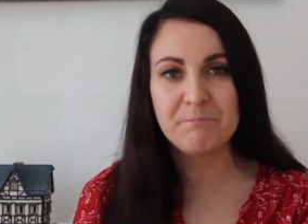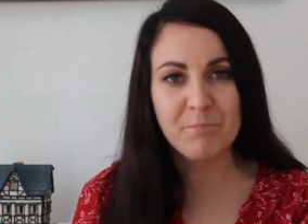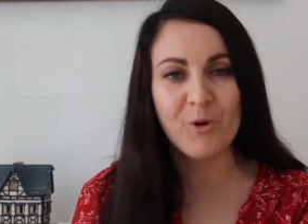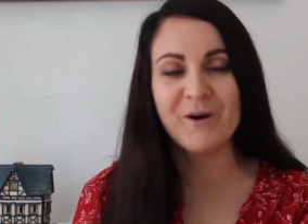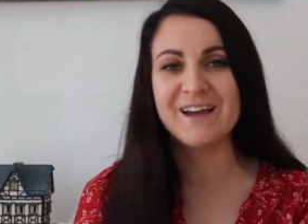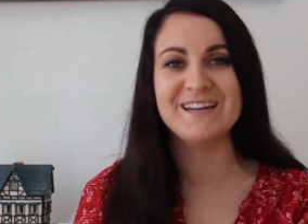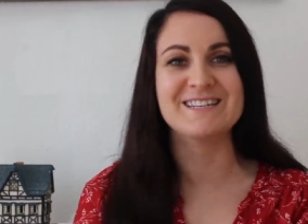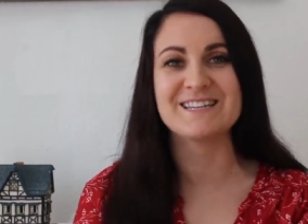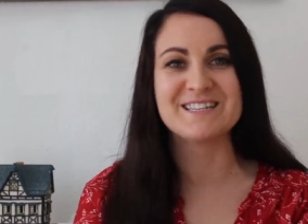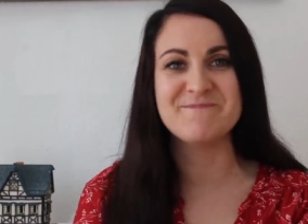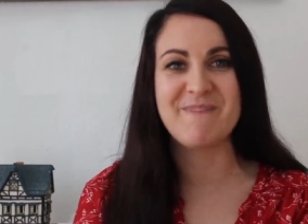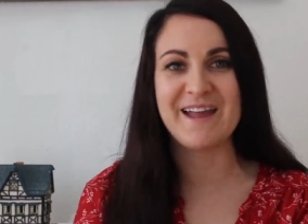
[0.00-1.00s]
boy
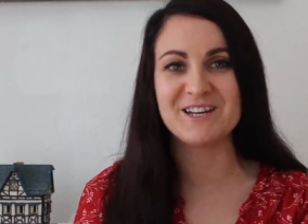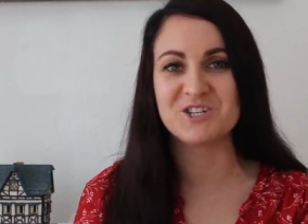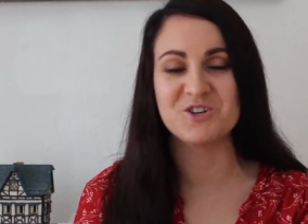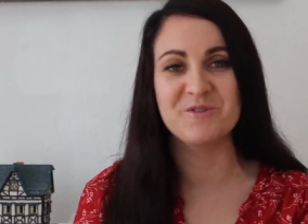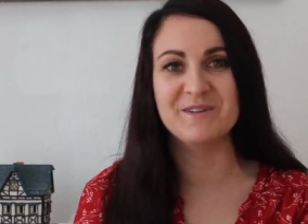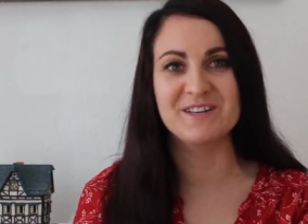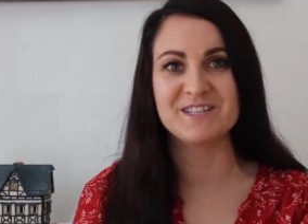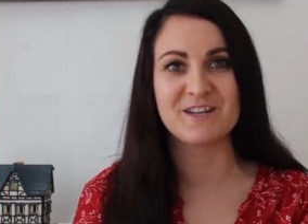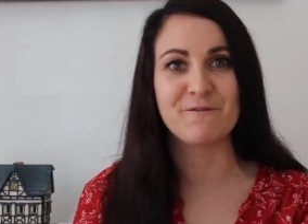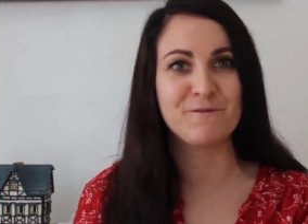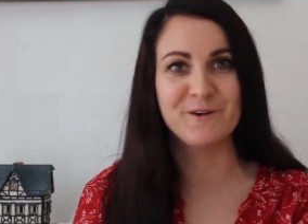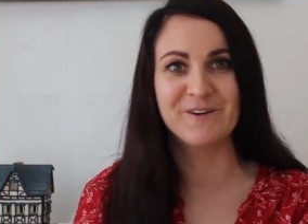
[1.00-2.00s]
does it make
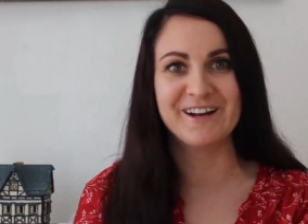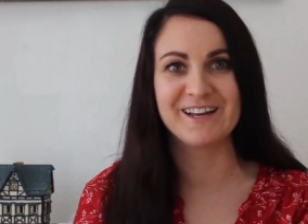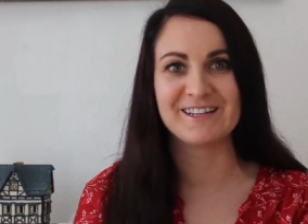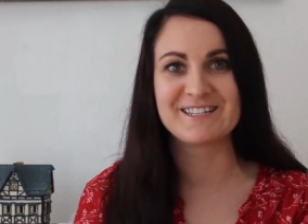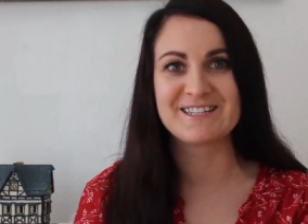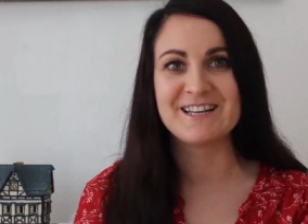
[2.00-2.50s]
Germans furious.